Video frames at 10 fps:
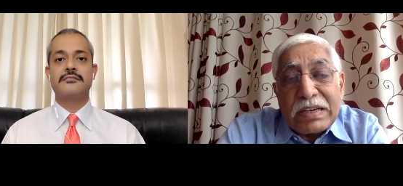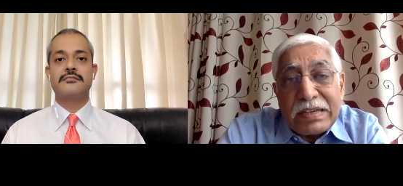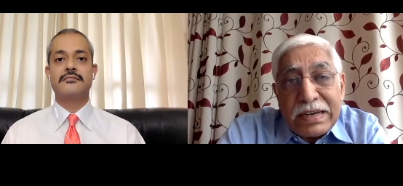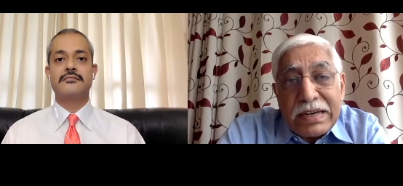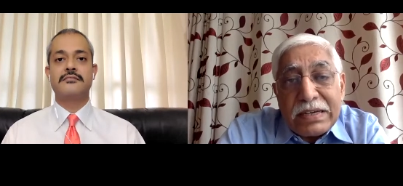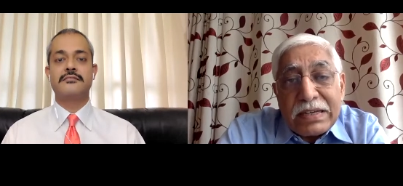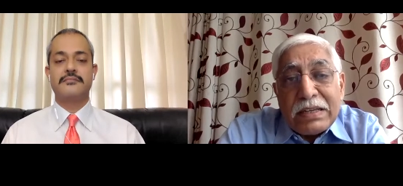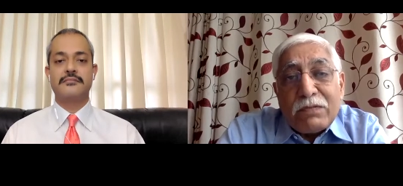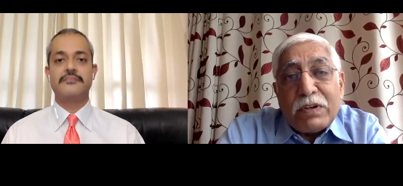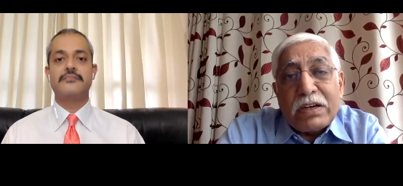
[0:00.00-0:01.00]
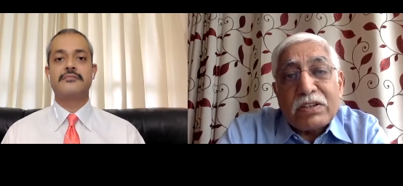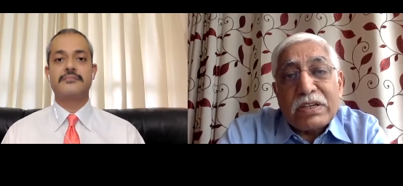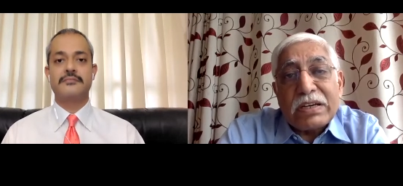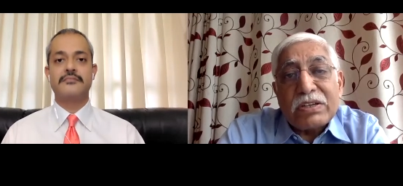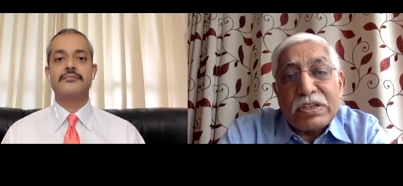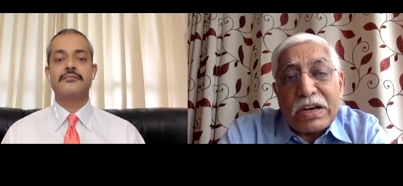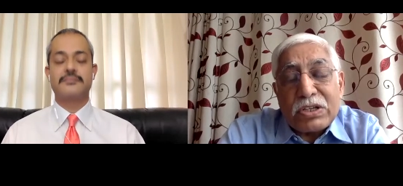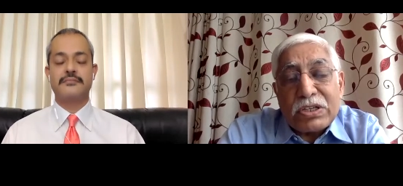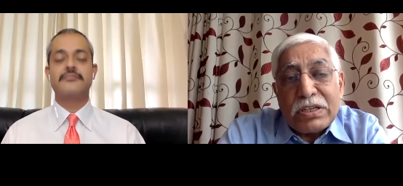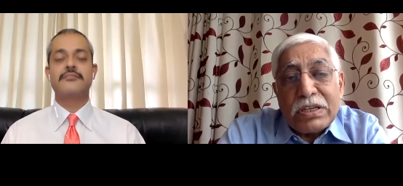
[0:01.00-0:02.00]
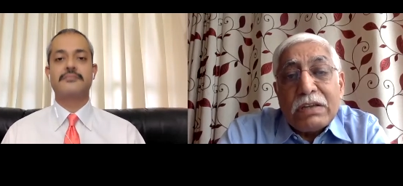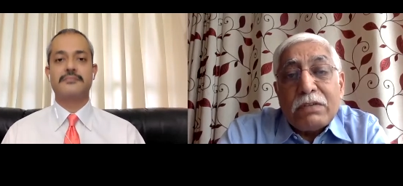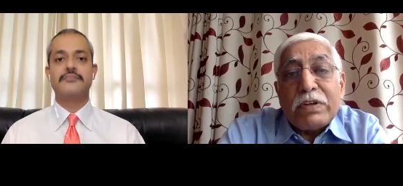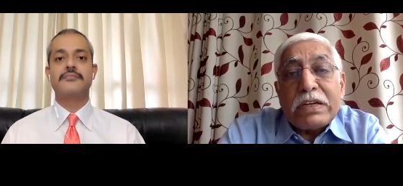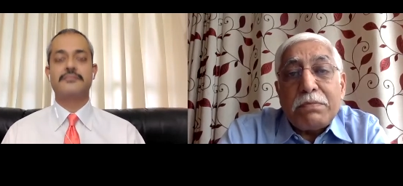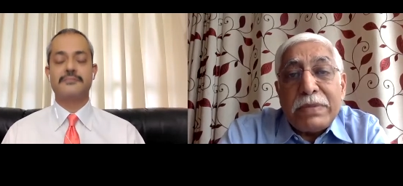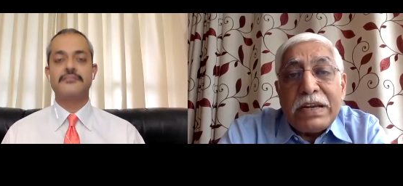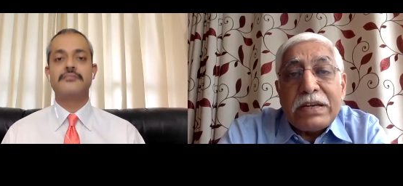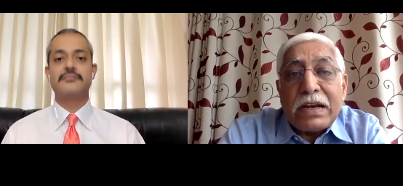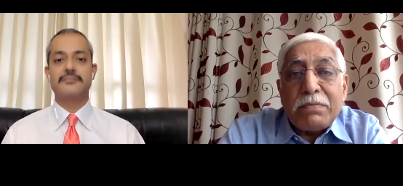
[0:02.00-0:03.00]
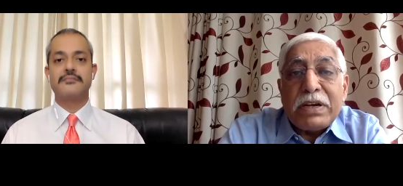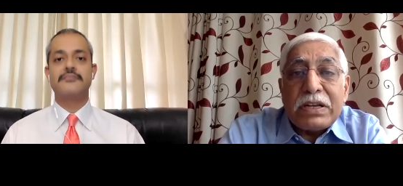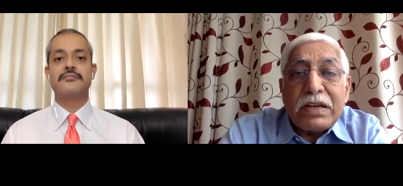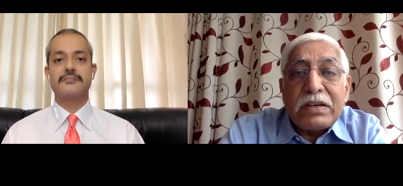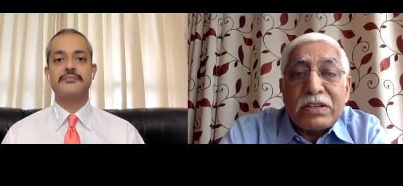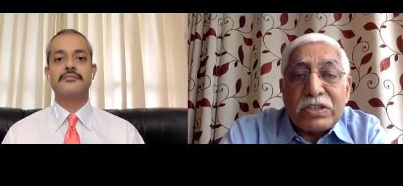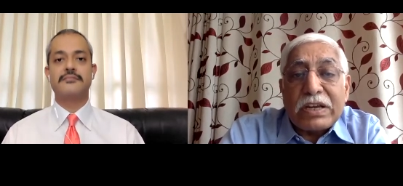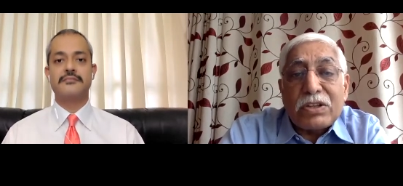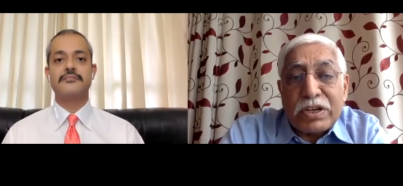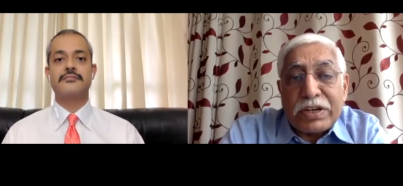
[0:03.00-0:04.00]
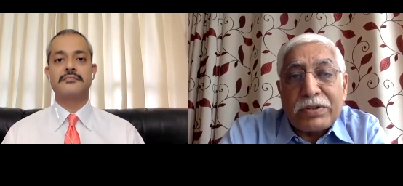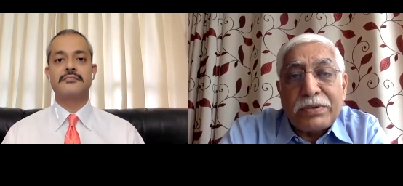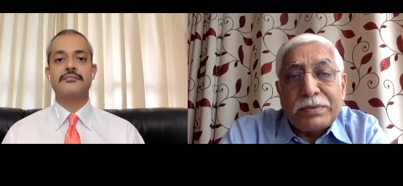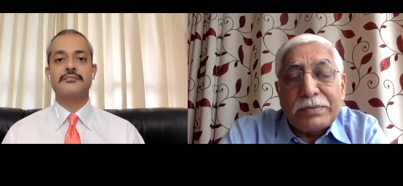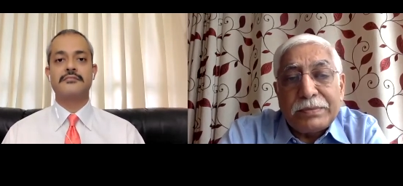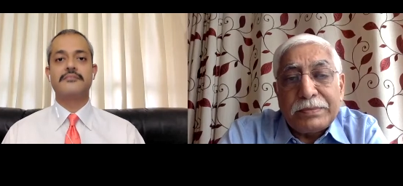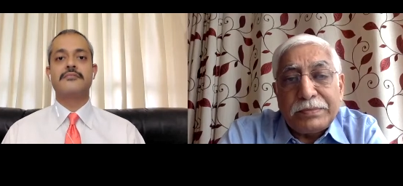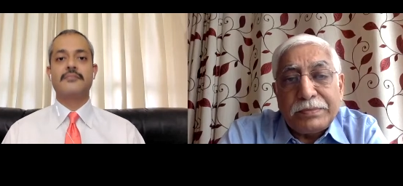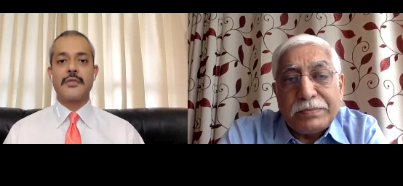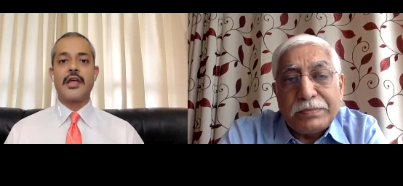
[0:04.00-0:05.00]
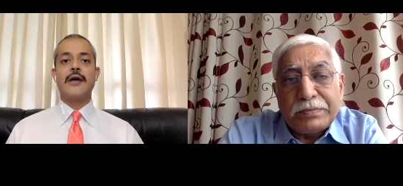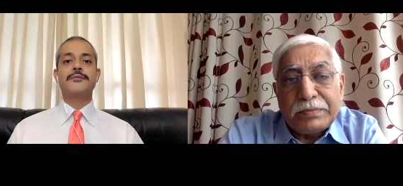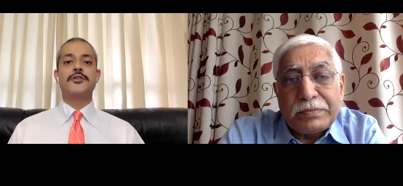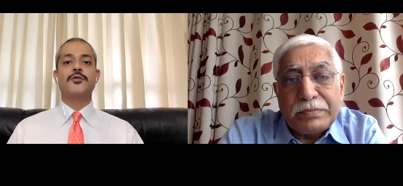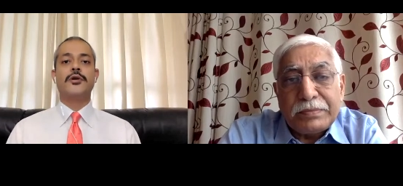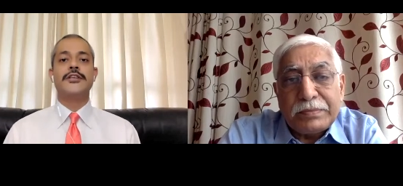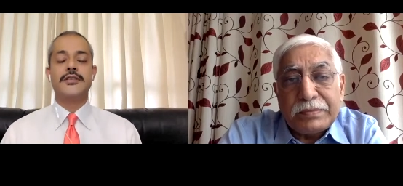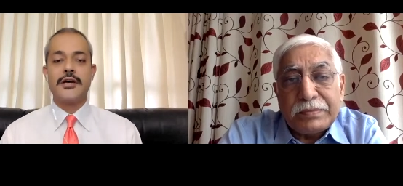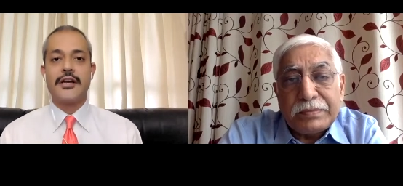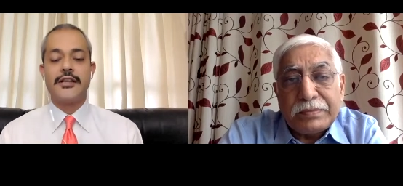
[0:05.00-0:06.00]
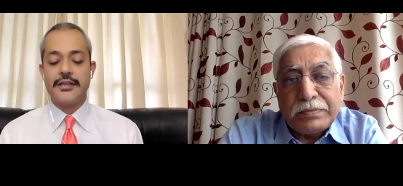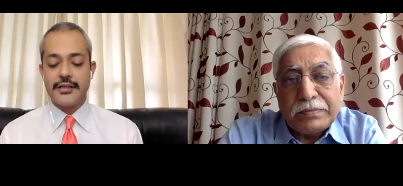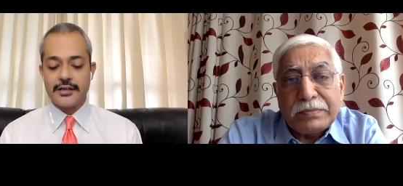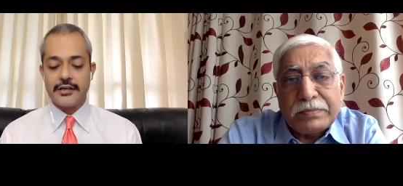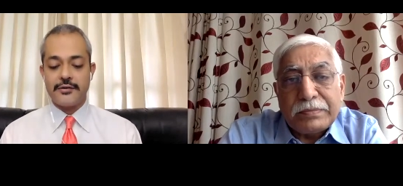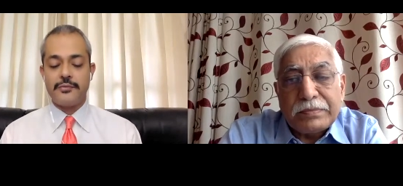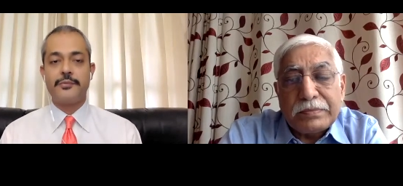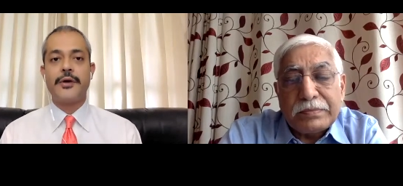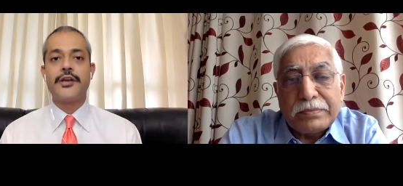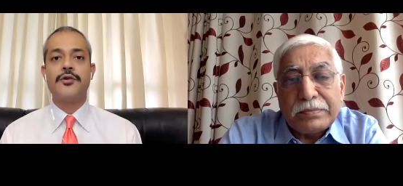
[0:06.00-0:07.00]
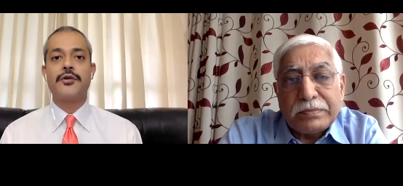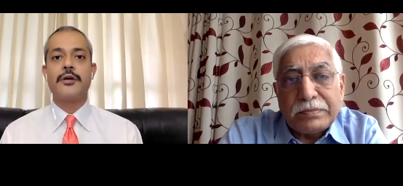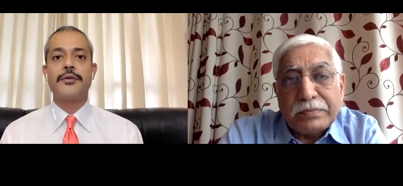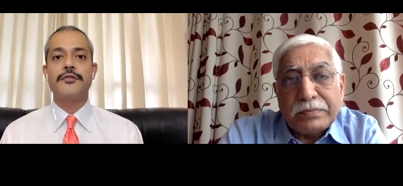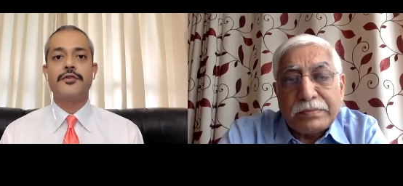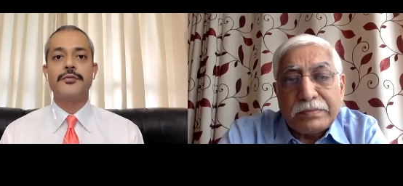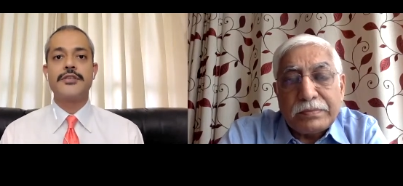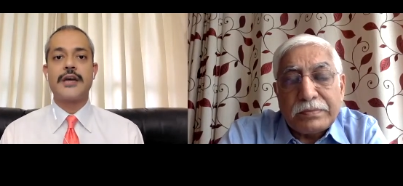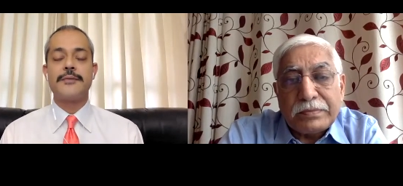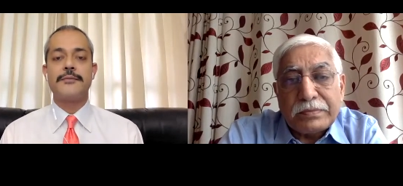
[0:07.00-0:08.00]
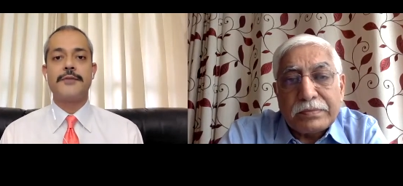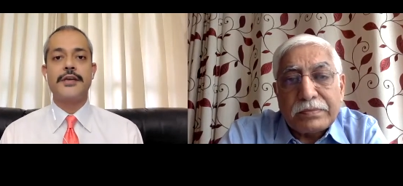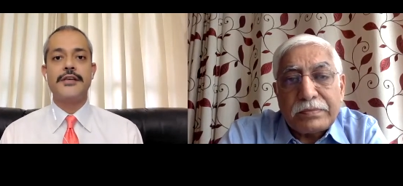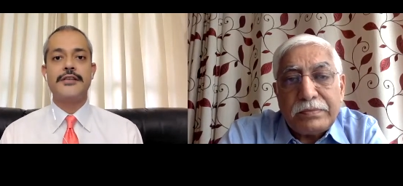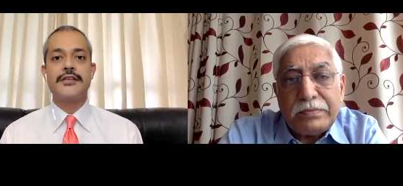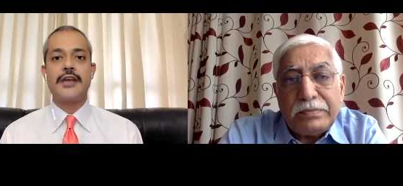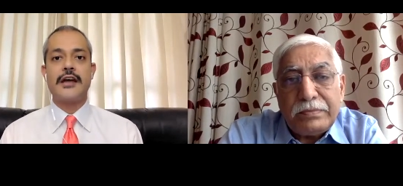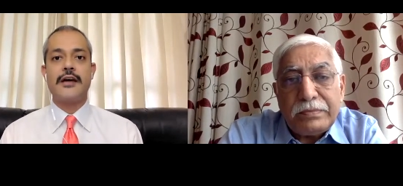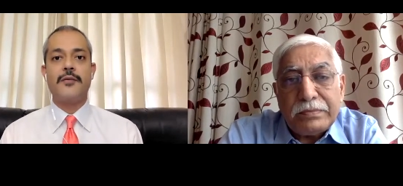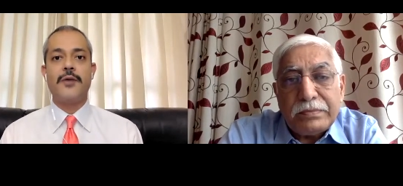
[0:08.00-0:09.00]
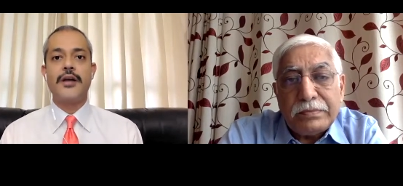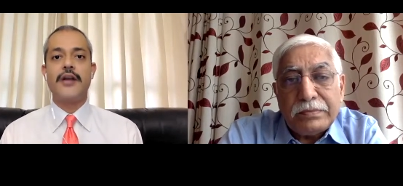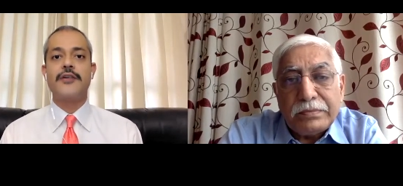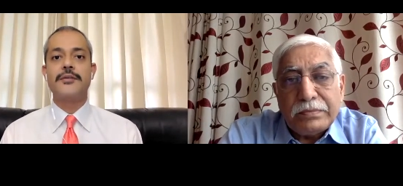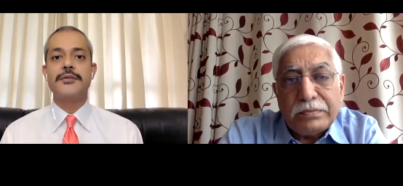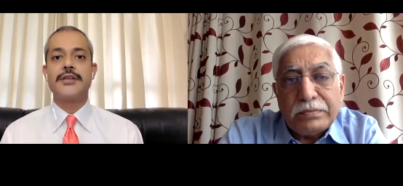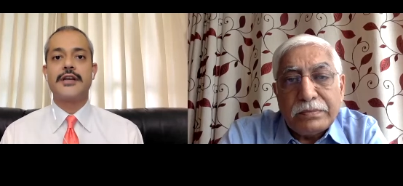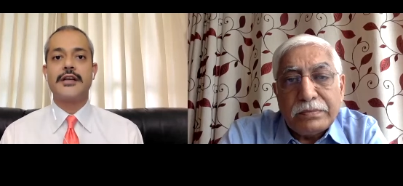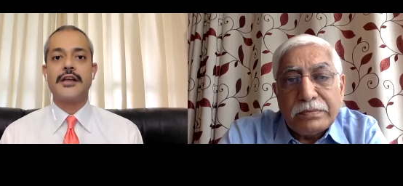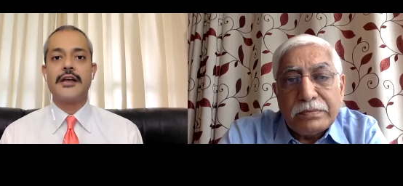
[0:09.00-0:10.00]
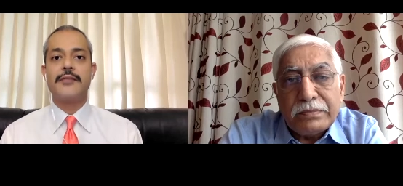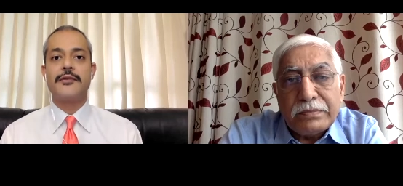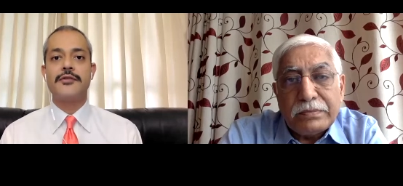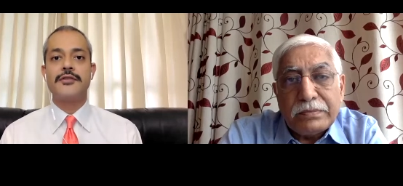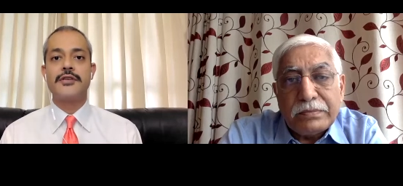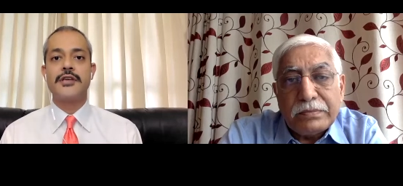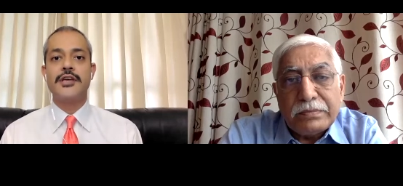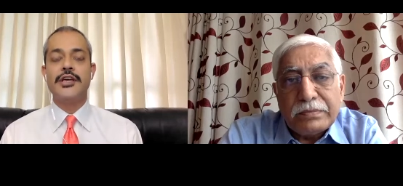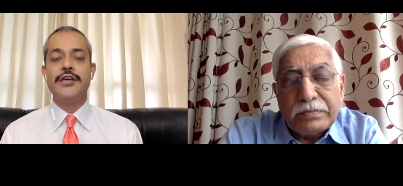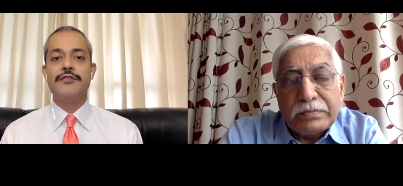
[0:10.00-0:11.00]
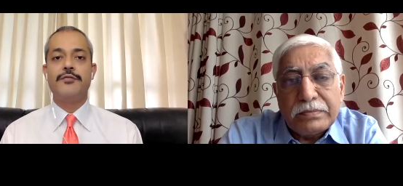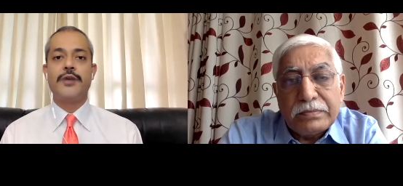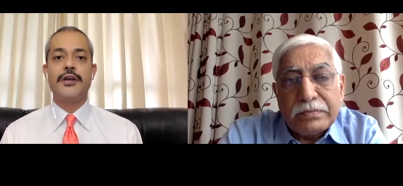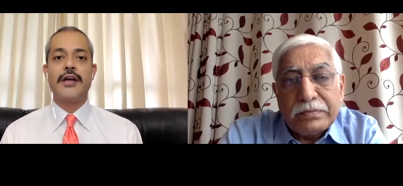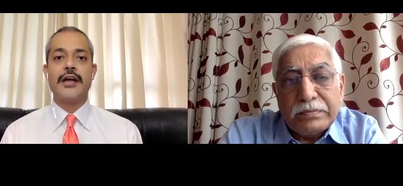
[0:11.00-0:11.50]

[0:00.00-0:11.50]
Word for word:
Speaker 1: intent, we understand its strategy, we can meet and mitigate the China threat. Absolutely, sir.
Speaker 2: And I think uh, where you're coming from is app is 100% correct because if one